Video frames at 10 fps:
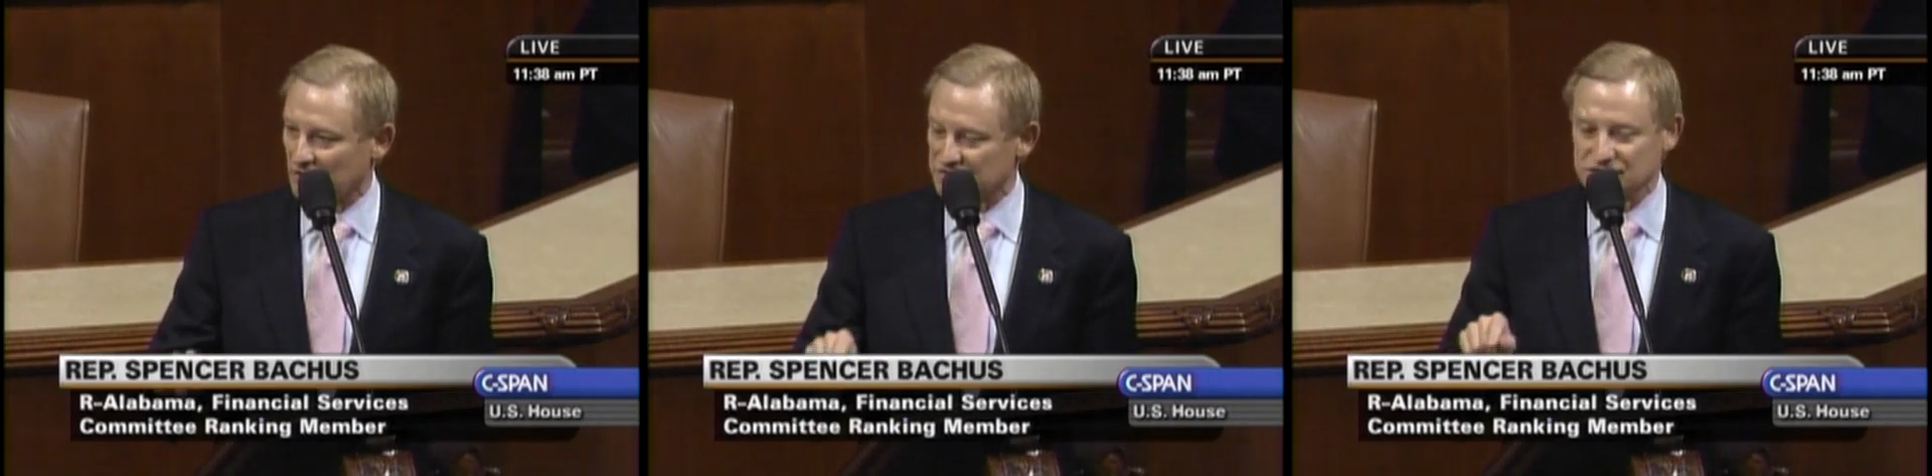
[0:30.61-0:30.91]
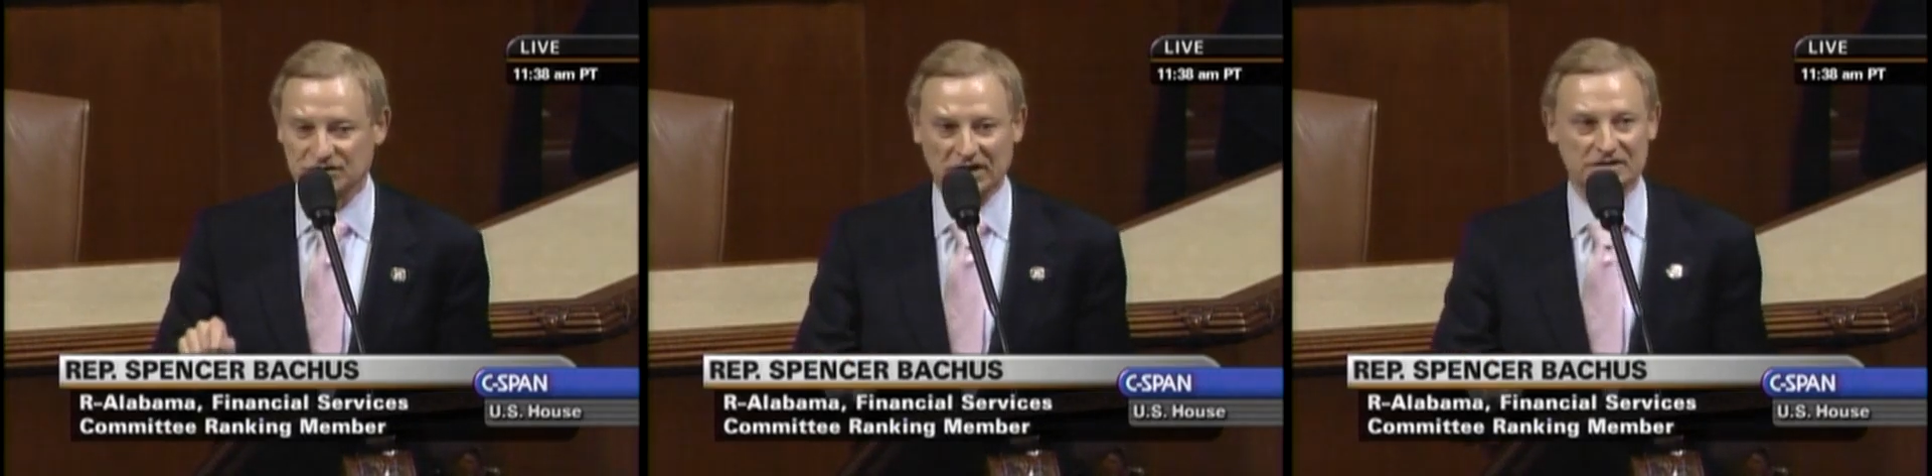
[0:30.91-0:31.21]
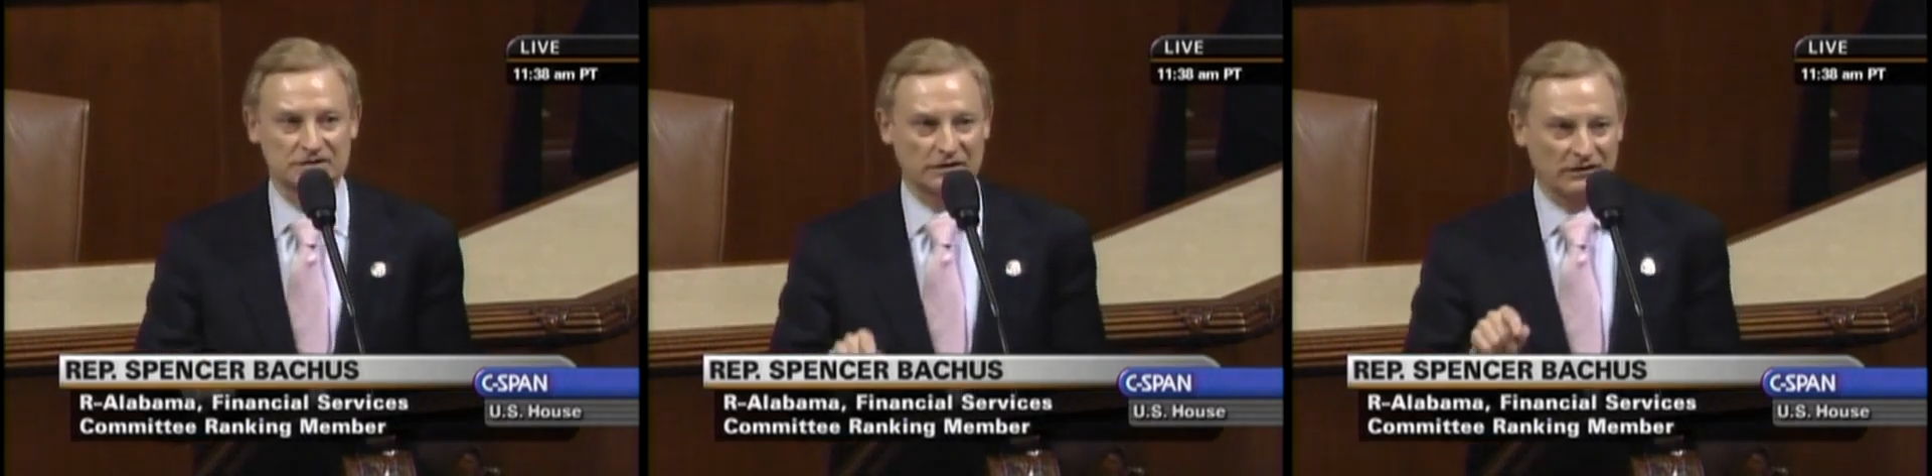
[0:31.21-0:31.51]
a
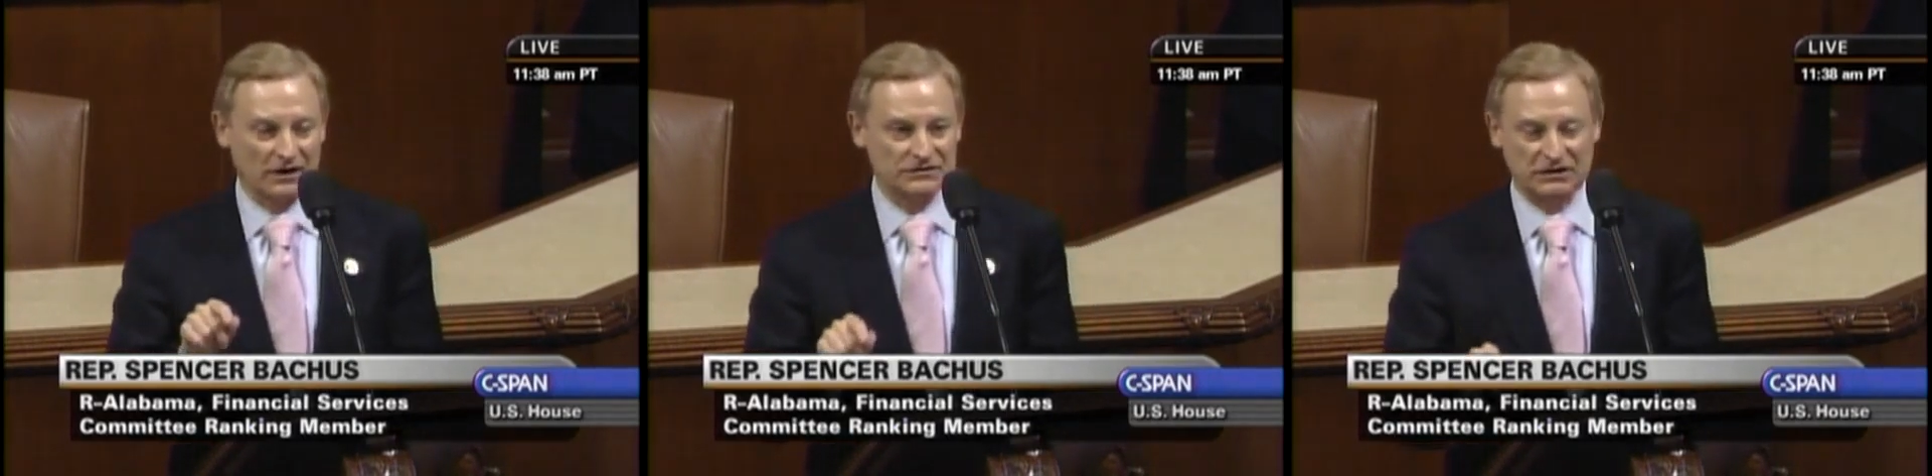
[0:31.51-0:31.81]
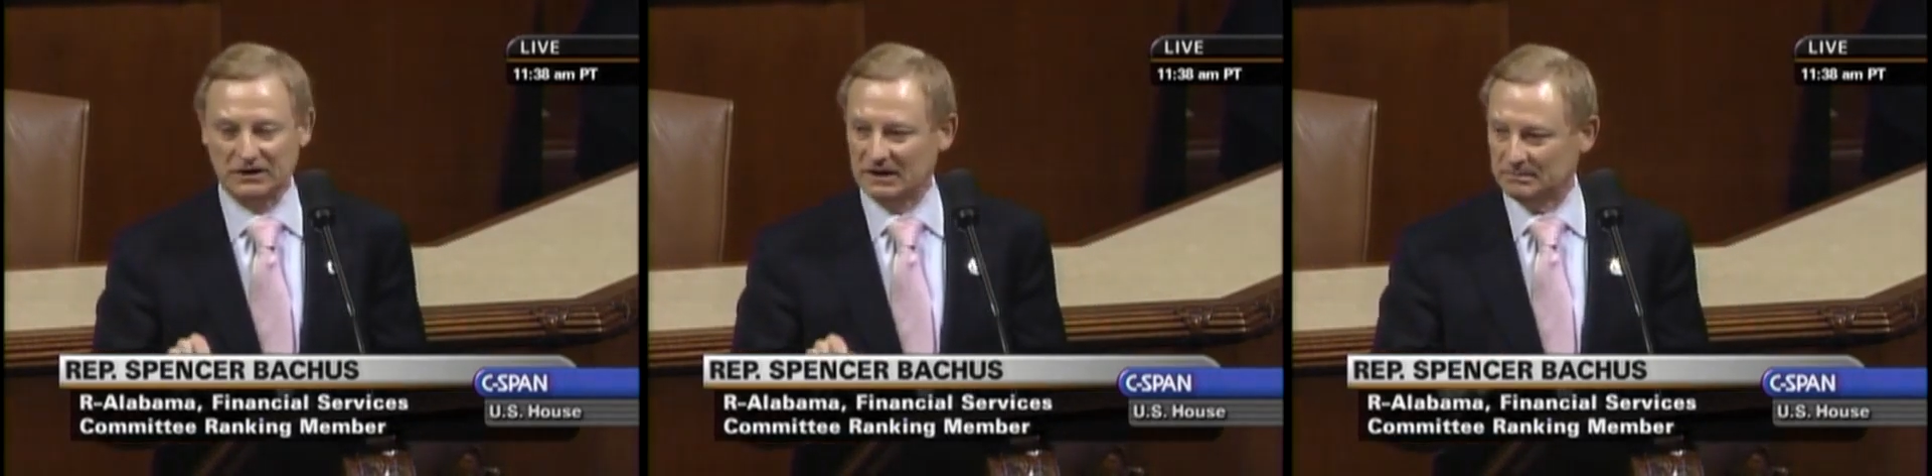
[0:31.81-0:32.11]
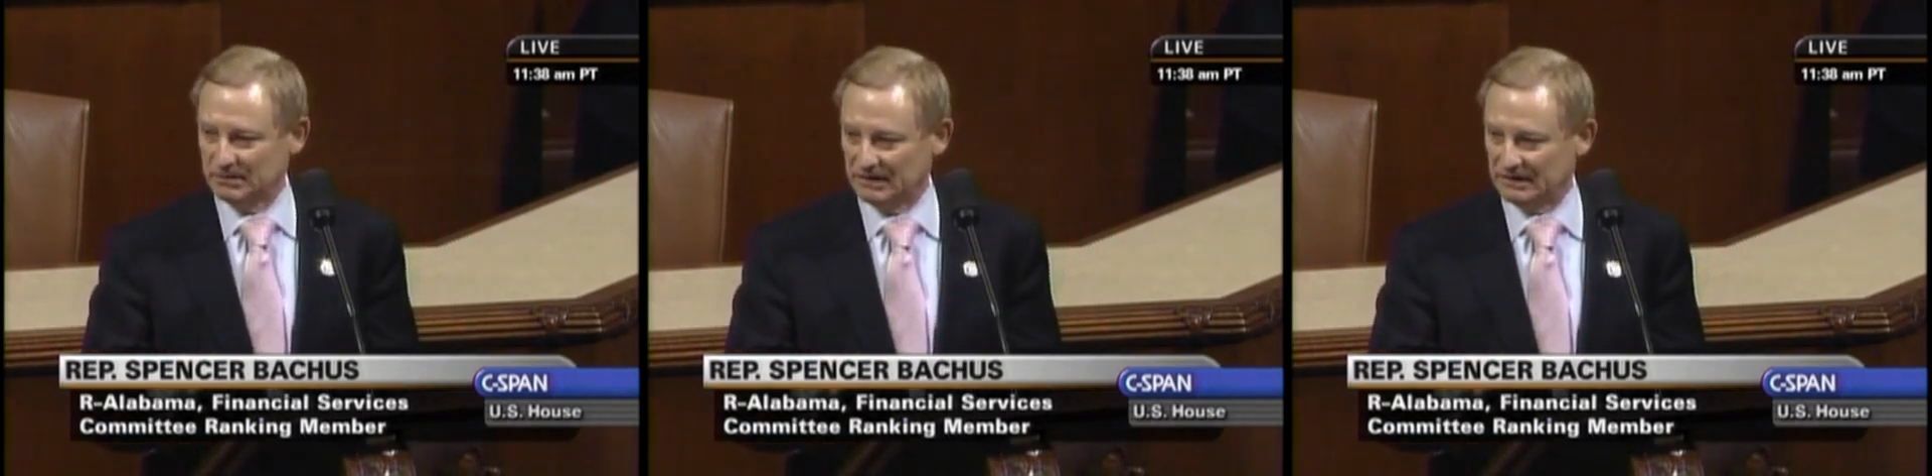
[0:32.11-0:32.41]
sixth of our
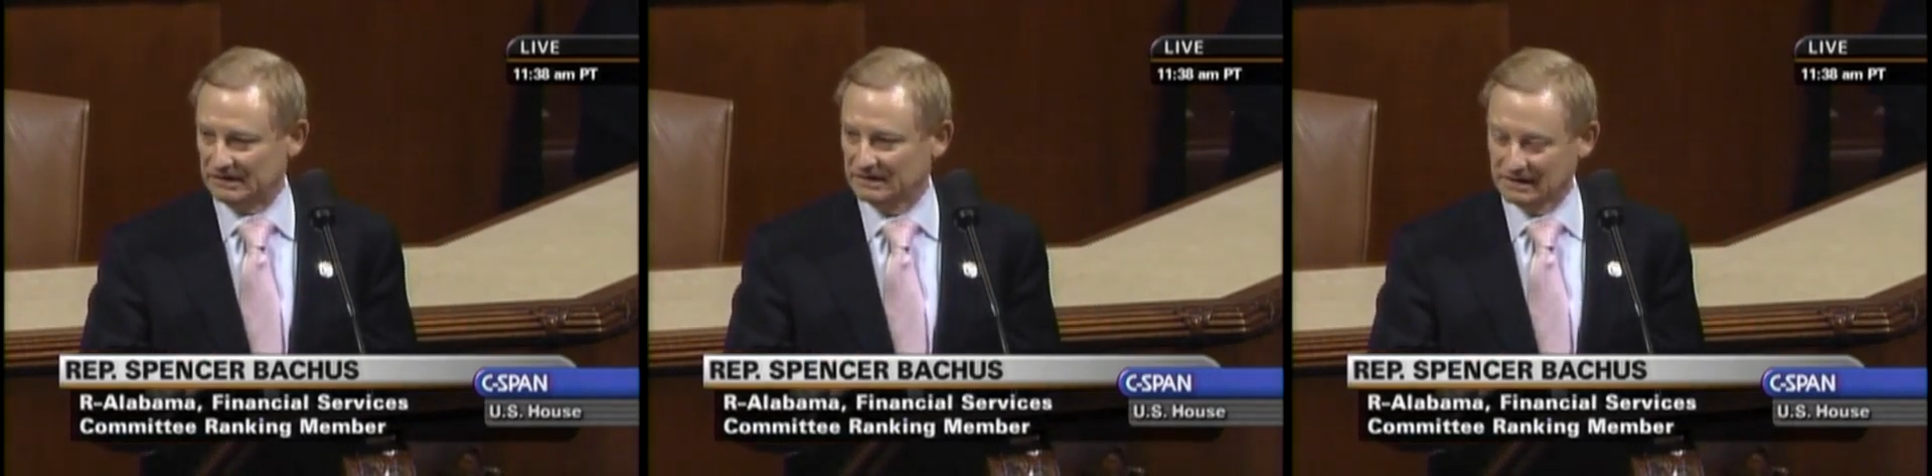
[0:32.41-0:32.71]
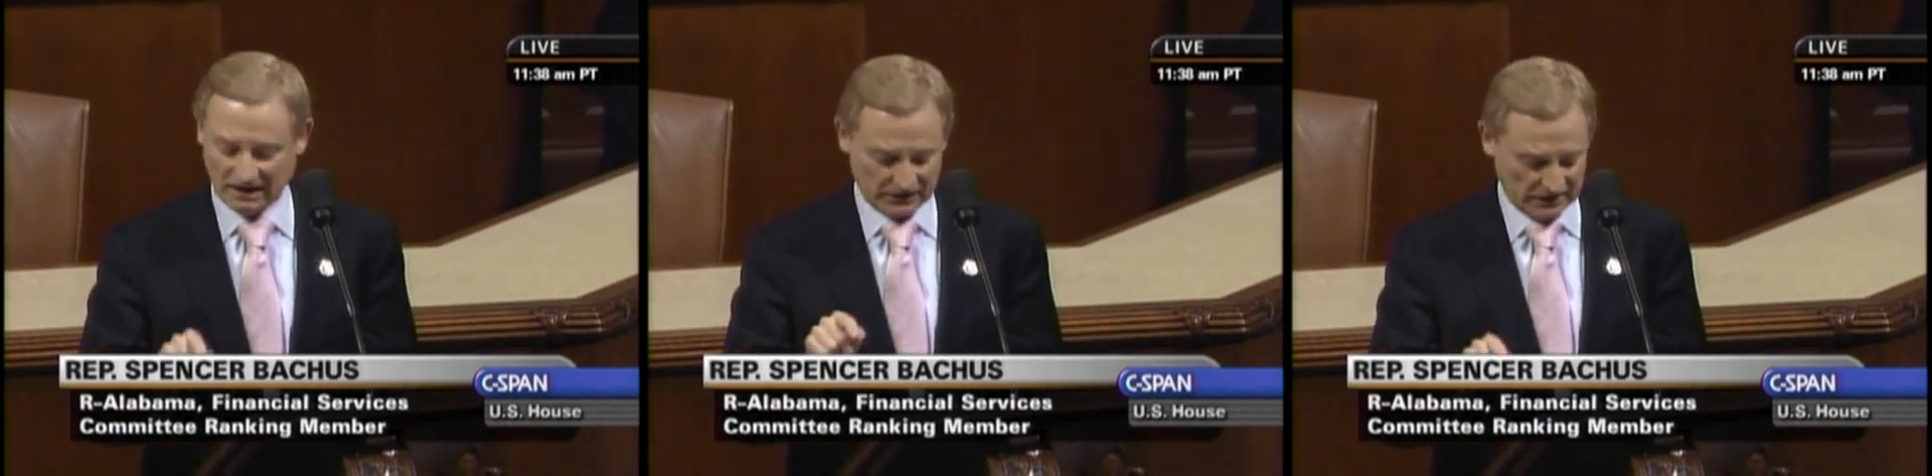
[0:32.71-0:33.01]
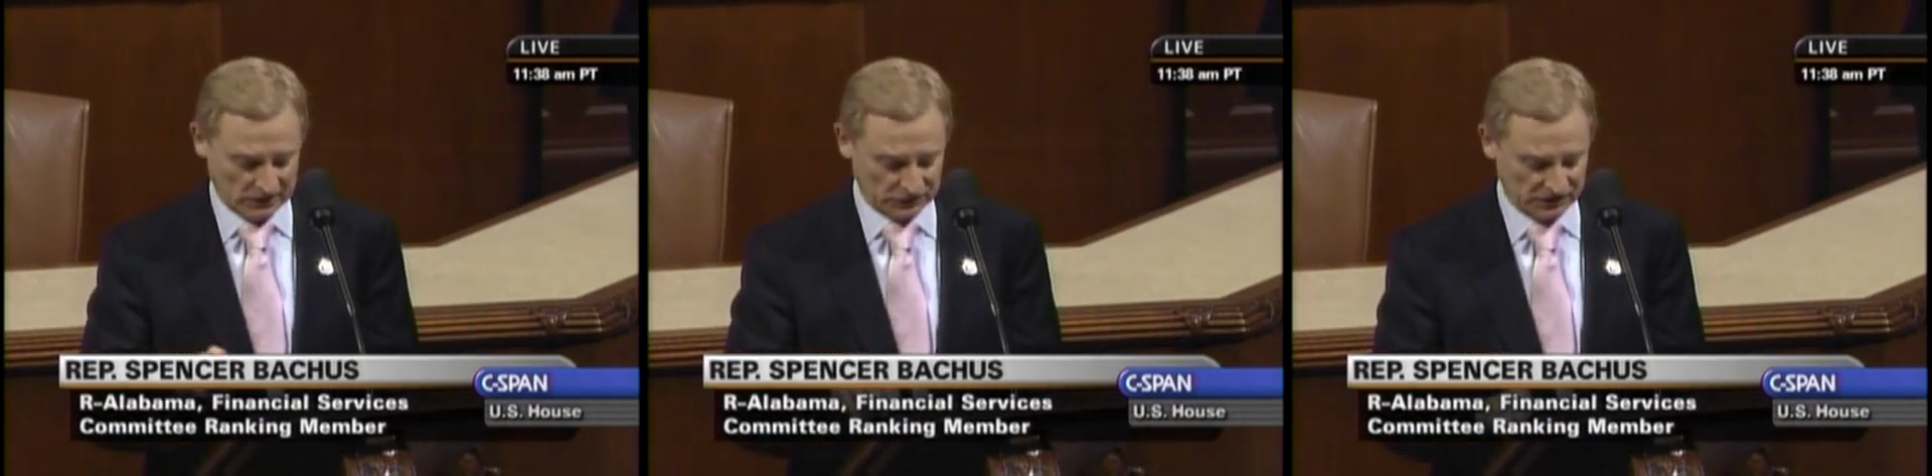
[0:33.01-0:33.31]
GDP, our
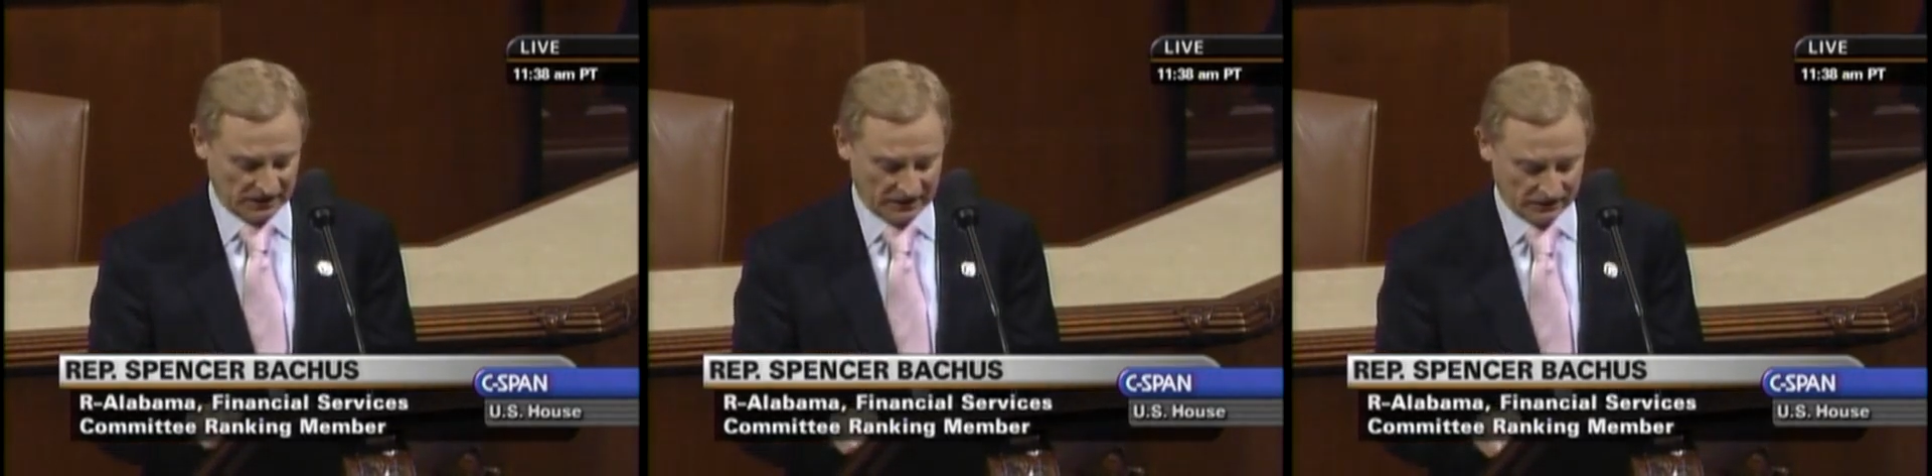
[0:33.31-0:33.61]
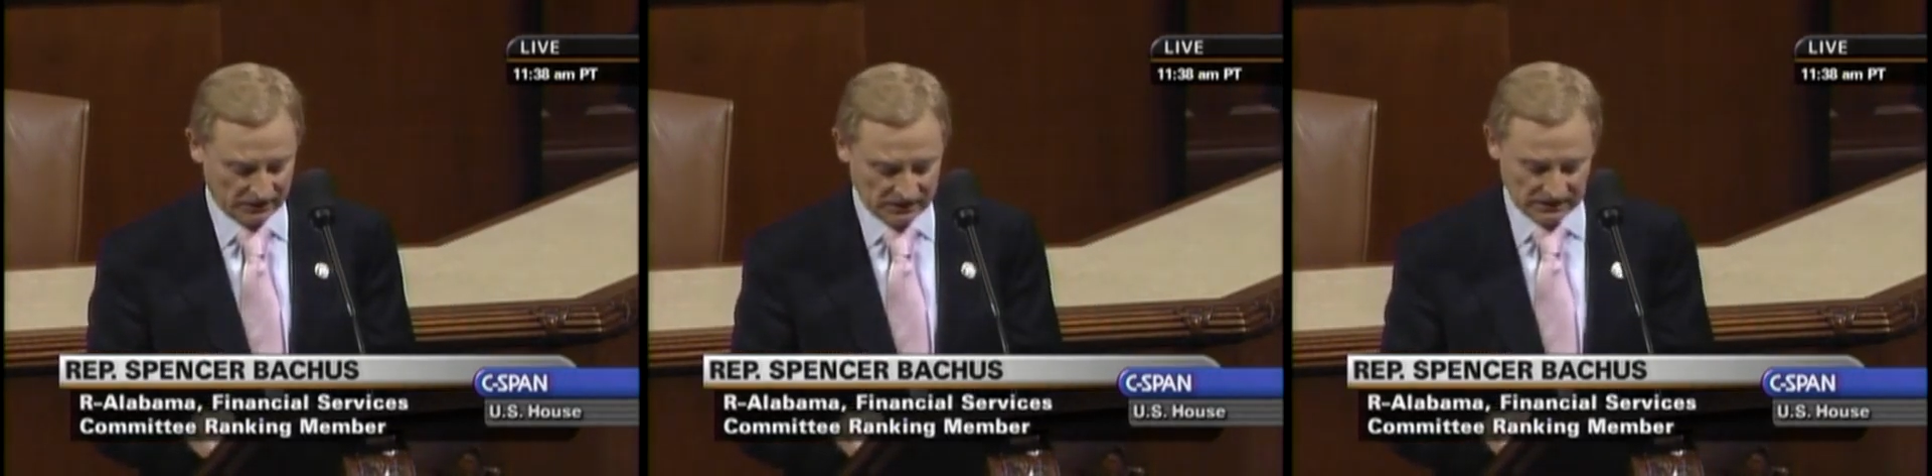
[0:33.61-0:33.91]
health care.